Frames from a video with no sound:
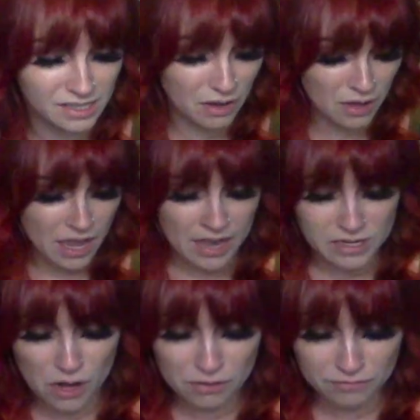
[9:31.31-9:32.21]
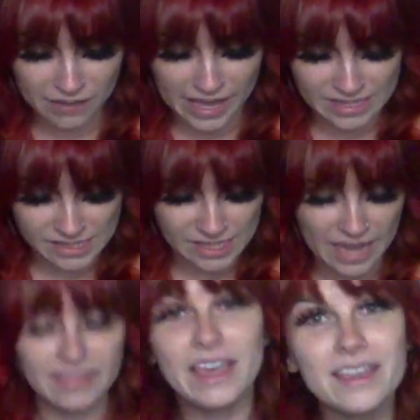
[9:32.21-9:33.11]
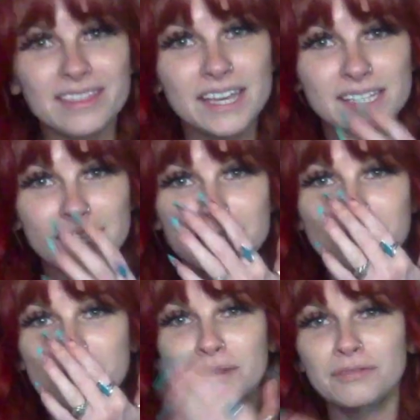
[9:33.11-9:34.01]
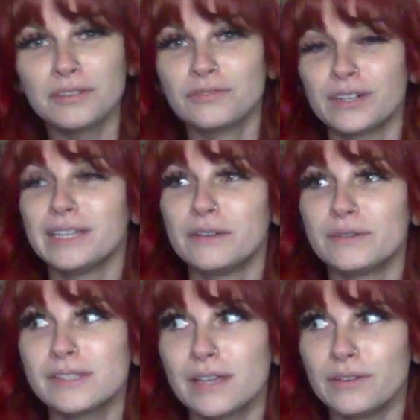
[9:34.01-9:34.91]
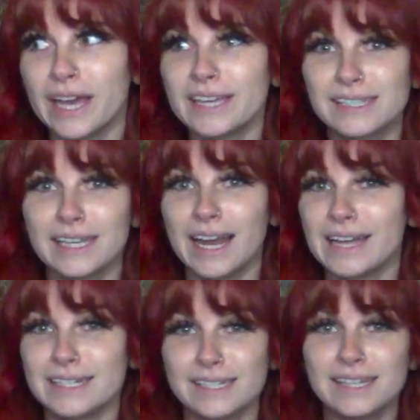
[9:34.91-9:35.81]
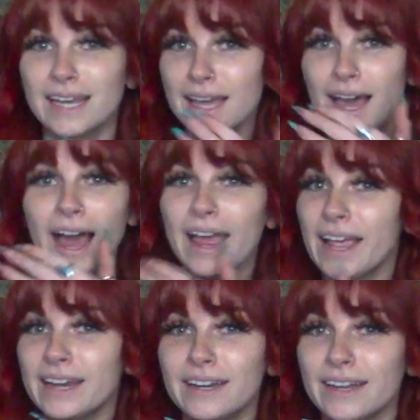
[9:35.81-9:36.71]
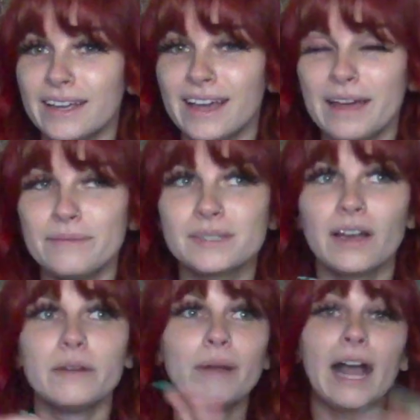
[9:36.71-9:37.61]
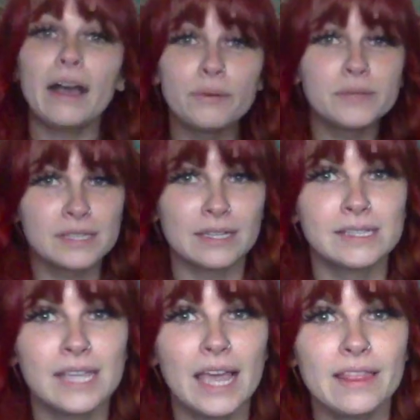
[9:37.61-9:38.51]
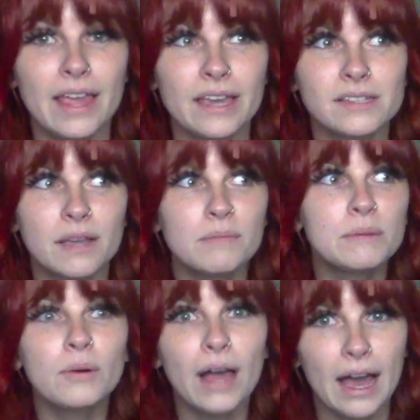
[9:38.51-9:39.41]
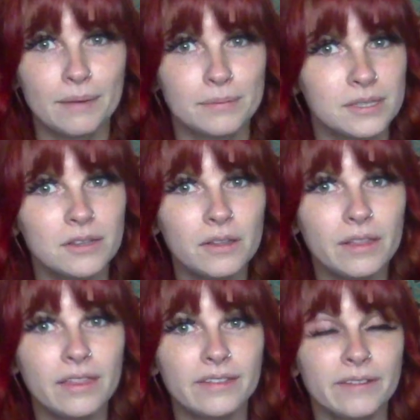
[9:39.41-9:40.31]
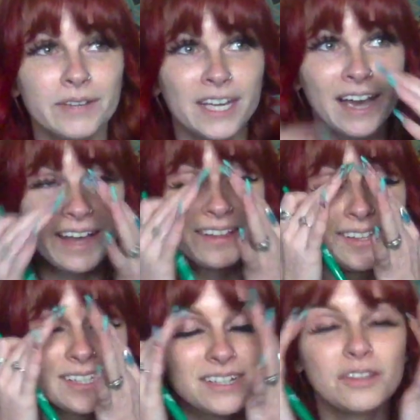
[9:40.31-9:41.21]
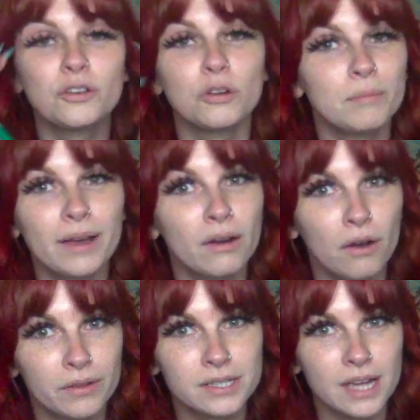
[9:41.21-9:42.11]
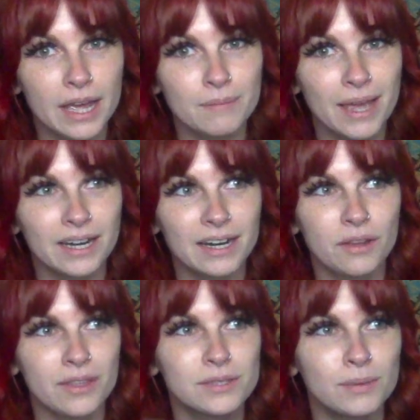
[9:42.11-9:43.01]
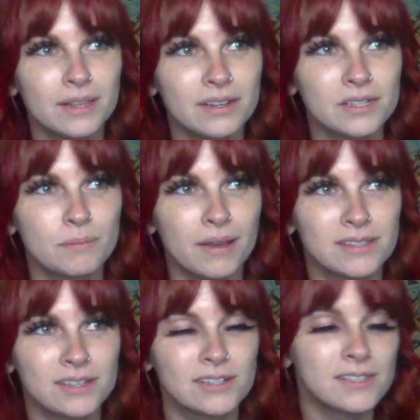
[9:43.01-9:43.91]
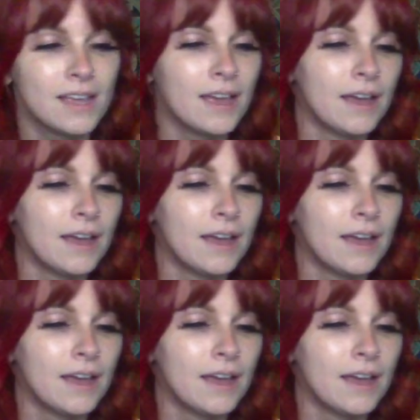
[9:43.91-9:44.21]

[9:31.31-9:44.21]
No, no offense. And they sent it to me for free. They were so nice, and I hated it. I'm sorry, but I'll still say, like, some people absolutely love it. I listen to the Groom Pod all the time, and I know that's one of their sponsors.